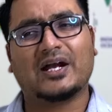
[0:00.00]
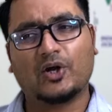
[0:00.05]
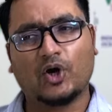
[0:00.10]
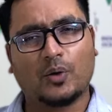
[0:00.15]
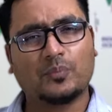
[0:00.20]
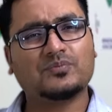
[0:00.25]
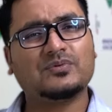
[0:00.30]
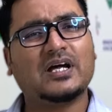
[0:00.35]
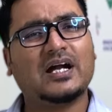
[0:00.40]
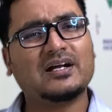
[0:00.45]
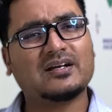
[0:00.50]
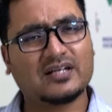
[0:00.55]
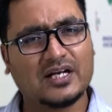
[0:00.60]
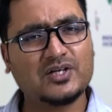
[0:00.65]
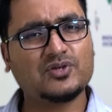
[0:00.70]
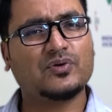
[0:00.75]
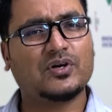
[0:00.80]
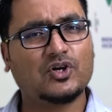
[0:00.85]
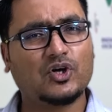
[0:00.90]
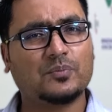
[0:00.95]
adopt that, try
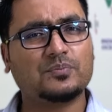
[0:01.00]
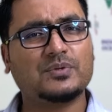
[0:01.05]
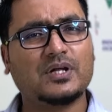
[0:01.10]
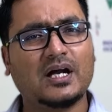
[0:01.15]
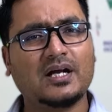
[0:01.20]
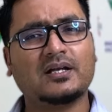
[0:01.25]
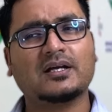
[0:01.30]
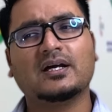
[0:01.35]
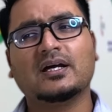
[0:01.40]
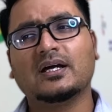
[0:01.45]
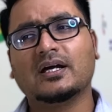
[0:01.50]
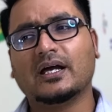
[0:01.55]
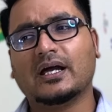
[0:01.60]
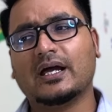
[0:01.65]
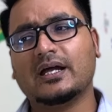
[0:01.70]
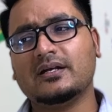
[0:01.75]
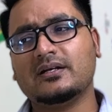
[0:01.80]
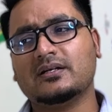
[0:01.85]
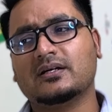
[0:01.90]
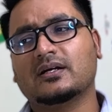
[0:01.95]
to adopt that
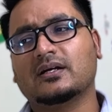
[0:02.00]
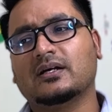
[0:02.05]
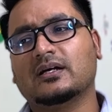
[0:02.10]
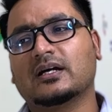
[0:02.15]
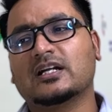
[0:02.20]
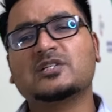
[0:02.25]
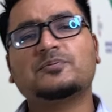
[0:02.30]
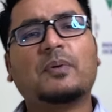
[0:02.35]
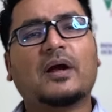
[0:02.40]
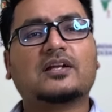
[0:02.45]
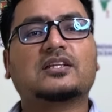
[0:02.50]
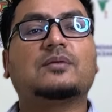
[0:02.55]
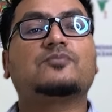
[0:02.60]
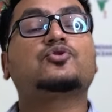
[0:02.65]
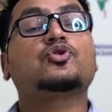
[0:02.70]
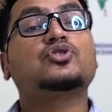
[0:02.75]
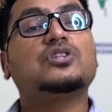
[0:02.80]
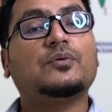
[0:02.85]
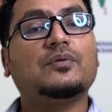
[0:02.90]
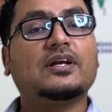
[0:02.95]
and respect them.
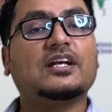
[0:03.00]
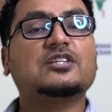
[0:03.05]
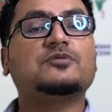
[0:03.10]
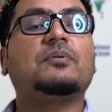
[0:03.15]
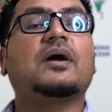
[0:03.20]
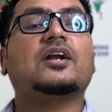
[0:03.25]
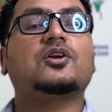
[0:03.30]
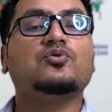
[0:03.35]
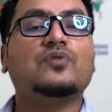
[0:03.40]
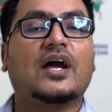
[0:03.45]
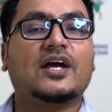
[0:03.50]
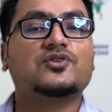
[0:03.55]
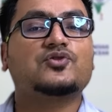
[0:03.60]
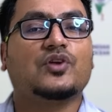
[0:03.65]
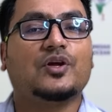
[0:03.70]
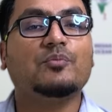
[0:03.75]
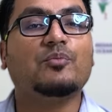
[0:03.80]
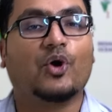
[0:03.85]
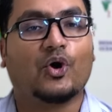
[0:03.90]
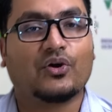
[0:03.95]
So they will respect you
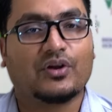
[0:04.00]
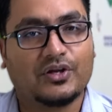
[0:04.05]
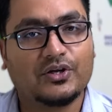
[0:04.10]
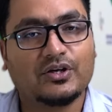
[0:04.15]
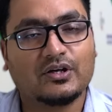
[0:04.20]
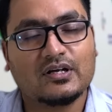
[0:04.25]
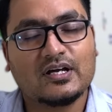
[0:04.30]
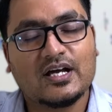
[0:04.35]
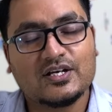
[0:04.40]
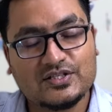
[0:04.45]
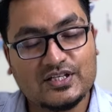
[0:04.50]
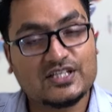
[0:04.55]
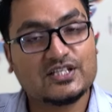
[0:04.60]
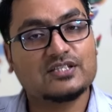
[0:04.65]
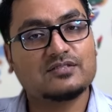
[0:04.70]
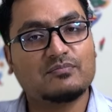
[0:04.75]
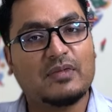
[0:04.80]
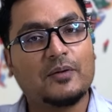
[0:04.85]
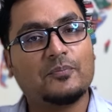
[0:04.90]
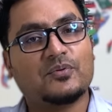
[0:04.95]
actually more, This
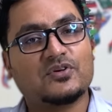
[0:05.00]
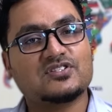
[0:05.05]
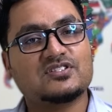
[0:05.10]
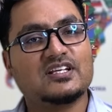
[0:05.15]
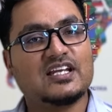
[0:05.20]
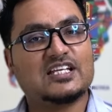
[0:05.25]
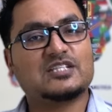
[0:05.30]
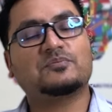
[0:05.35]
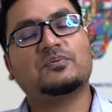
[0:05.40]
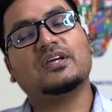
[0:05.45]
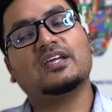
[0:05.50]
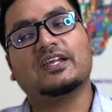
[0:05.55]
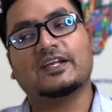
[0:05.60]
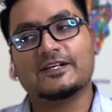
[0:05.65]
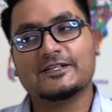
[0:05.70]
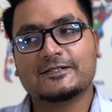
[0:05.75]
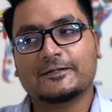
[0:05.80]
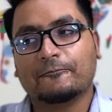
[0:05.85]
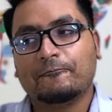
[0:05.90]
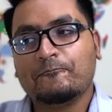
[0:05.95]
is my personal
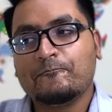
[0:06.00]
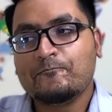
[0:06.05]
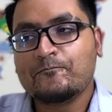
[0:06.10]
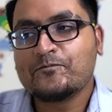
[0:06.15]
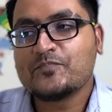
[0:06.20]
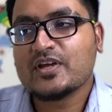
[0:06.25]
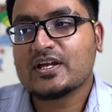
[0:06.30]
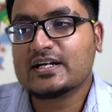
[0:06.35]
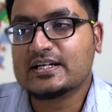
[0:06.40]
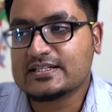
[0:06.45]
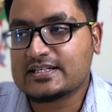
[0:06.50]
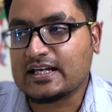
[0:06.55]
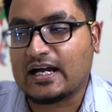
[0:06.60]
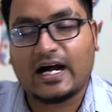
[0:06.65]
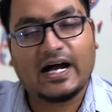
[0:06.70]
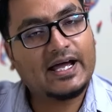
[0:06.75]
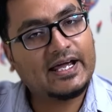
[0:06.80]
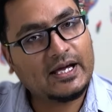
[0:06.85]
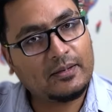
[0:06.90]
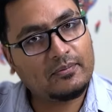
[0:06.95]
experience. See,
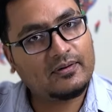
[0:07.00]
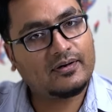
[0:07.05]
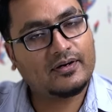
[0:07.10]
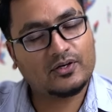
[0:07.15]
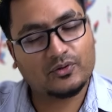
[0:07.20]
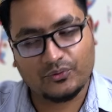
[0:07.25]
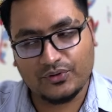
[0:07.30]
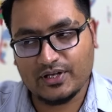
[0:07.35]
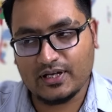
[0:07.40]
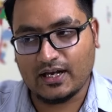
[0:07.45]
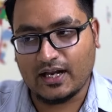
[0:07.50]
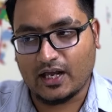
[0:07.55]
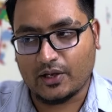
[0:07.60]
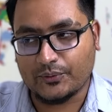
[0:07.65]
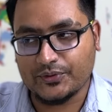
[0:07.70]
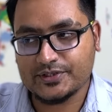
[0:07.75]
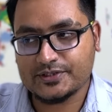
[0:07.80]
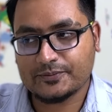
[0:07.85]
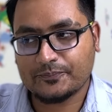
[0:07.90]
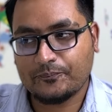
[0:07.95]
I have learned Odia
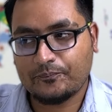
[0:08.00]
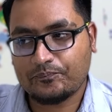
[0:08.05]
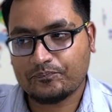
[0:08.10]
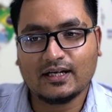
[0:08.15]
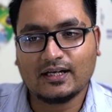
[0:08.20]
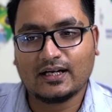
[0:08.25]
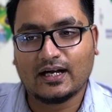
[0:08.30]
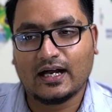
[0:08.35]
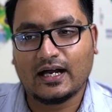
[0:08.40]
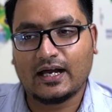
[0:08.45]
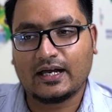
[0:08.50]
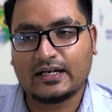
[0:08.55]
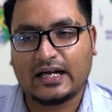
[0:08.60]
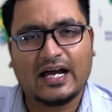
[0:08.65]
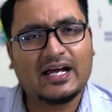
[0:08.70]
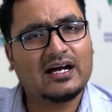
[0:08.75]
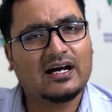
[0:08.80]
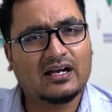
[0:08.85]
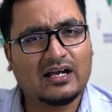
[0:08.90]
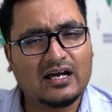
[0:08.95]
language and
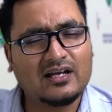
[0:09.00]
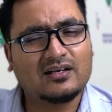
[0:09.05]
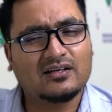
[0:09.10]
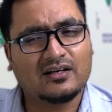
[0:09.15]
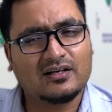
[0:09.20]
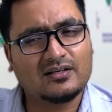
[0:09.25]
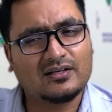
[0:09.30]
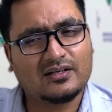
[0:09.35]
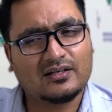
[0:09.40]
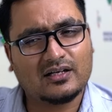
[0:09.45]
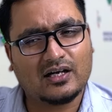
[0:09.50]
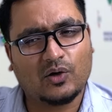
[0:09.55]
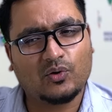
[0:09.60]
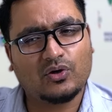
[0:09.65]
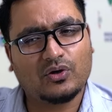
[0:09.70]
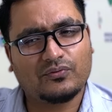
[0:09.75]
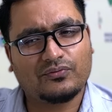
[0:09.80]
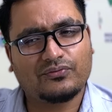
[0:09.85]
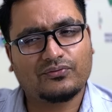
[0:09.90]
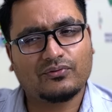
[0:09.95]
I learned it out
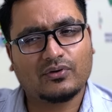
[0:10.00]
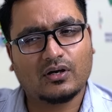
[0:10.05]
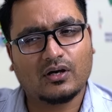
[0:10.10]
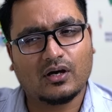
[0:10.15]
of